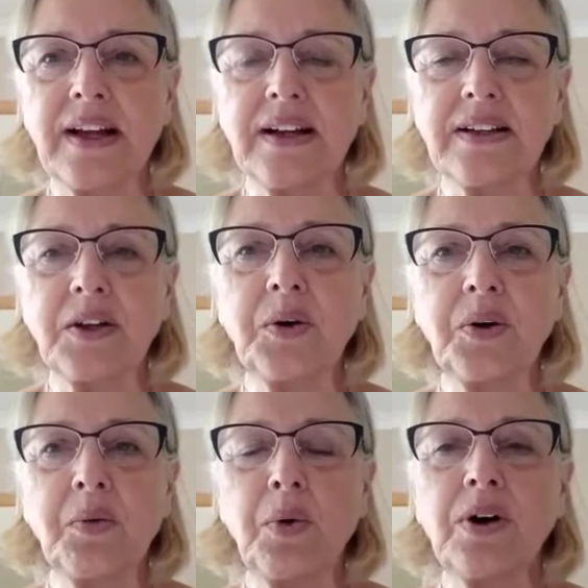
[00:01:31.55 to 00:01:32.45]
And you know,
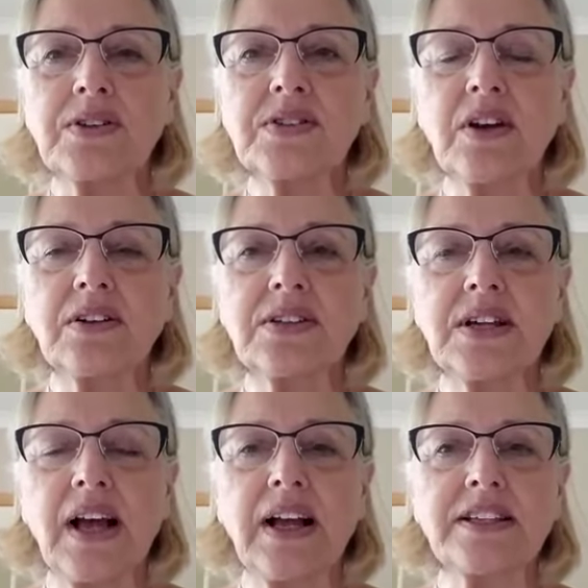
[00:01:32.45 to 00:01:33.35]
it was, God
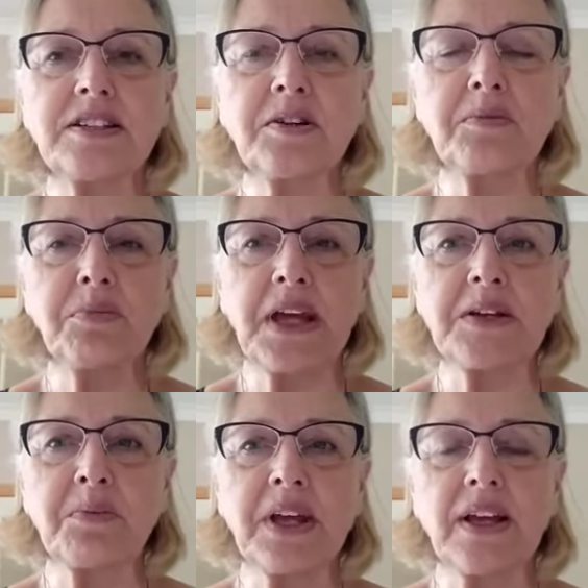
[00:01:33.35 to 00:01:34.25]
had
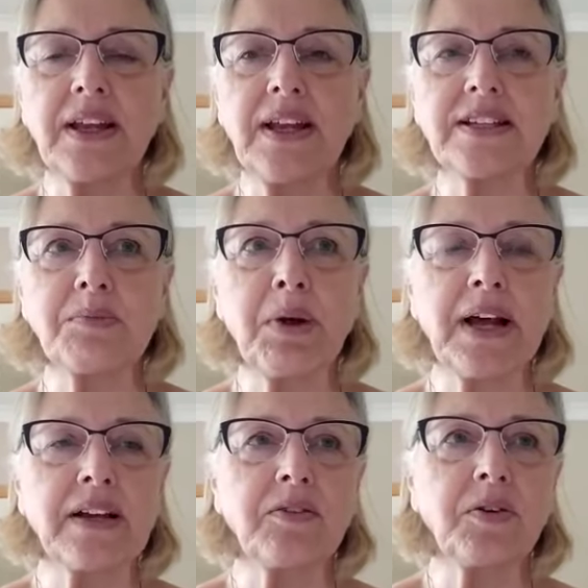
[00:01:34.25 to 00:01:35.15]
made me and he had a
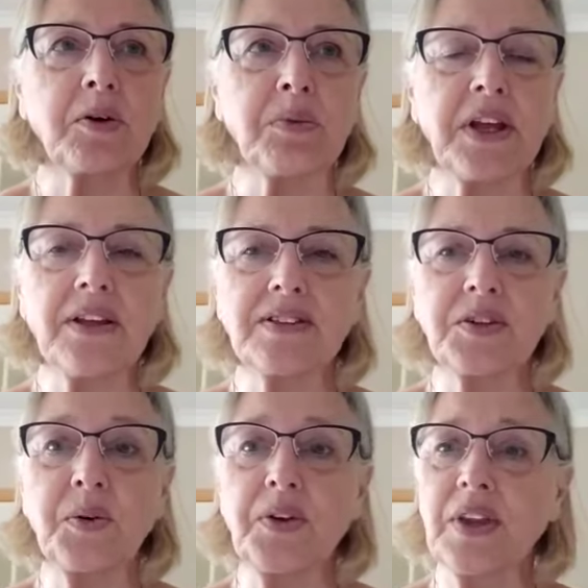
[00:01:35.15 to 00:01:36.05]
plan for me.
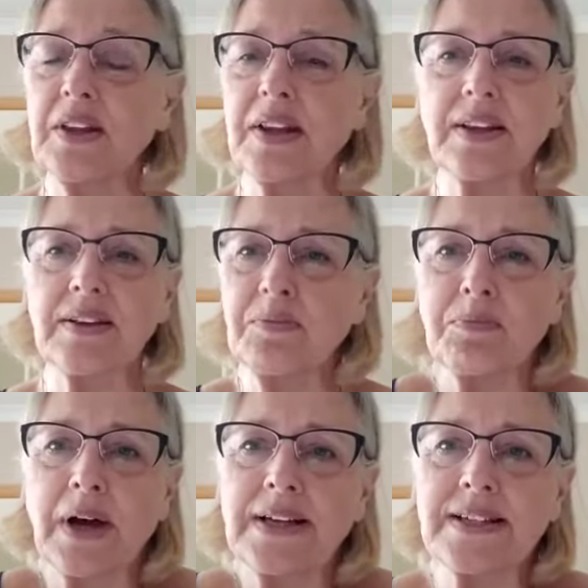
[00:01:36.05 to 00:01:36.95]
So
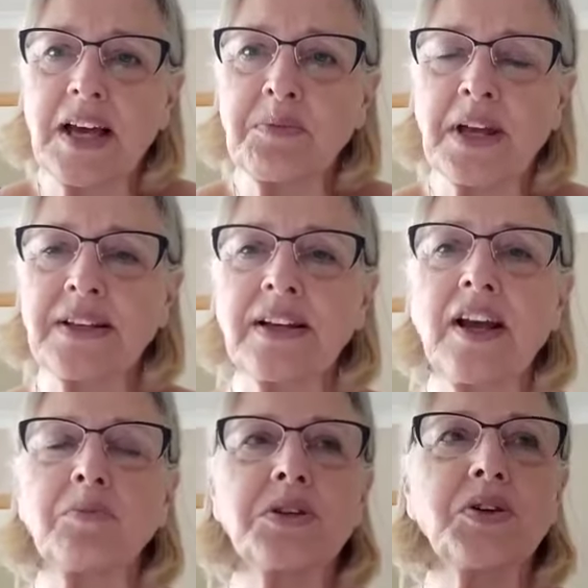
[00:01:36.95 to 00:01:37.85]
my time hadn't
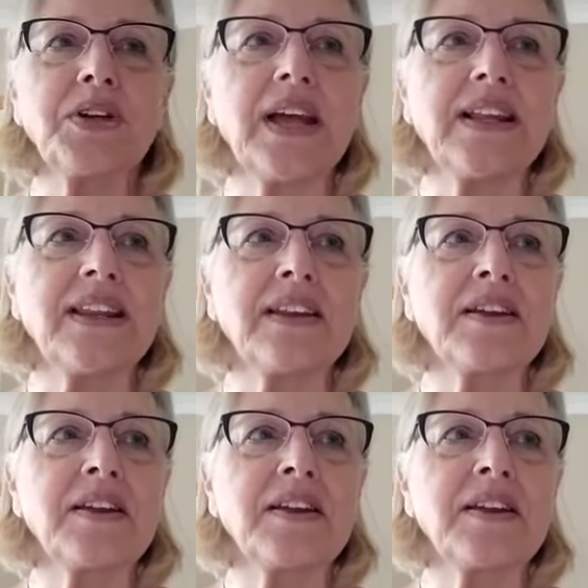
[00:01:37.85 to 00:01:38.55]
come to an end.